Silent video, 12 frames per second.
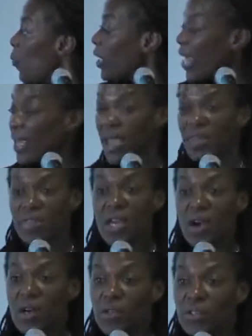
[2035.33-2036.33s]
But I, I,
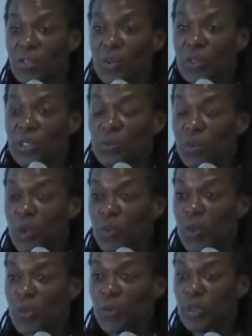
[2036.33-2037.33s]
think also what's,
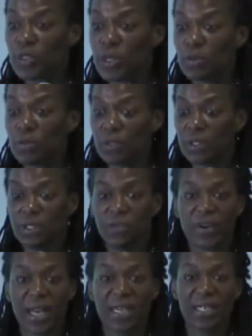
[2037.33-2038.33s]
what people don't really
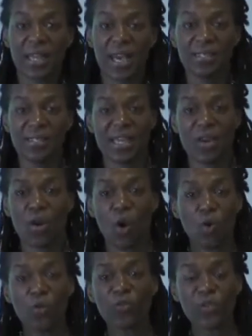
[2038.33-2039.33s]
recognize is that
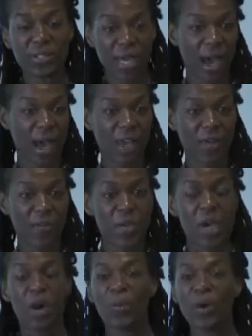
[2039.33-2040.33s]
over time,
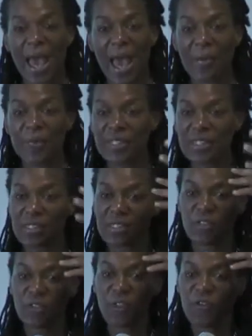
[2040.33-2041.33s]
what happens is
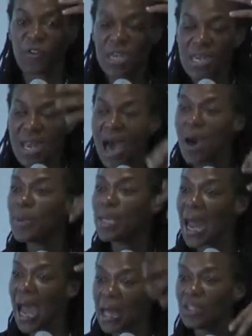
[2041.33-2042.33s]
this the
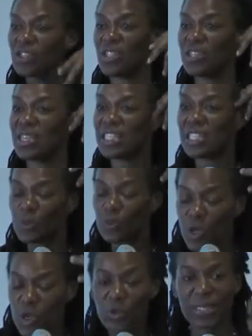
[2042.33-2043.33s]
phenomenology, the
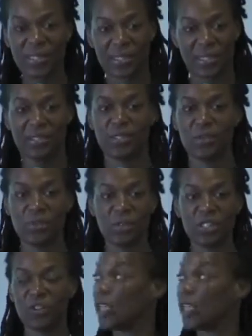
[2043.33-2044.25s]
experience that students